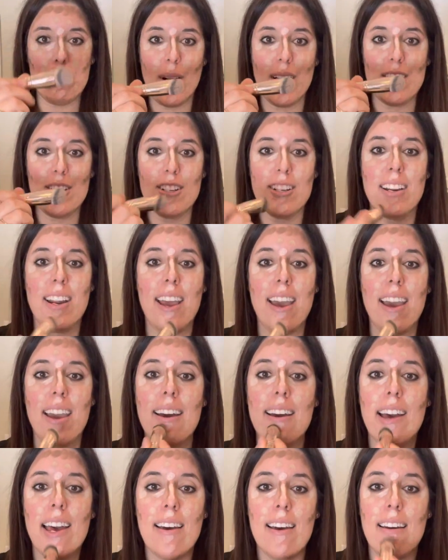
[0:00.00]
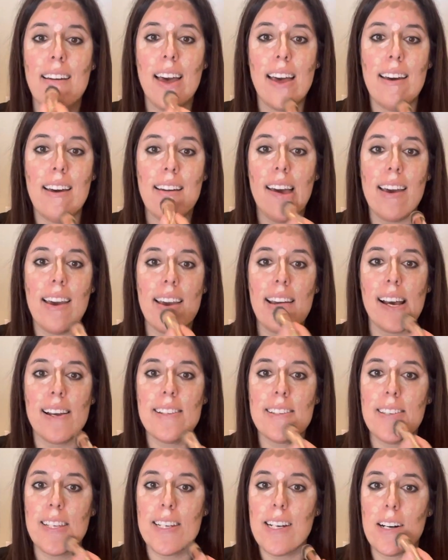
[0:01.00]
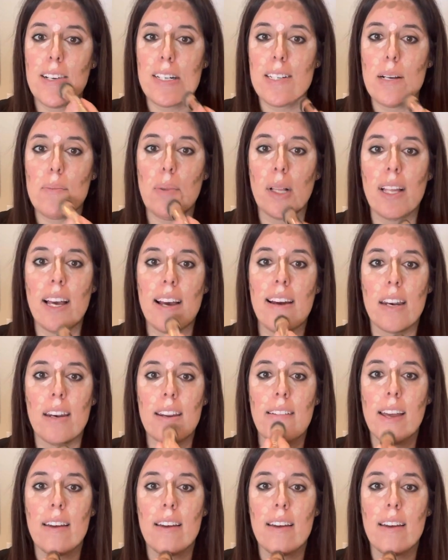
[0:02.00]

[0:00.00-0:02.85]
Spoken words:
brush today and start to blend.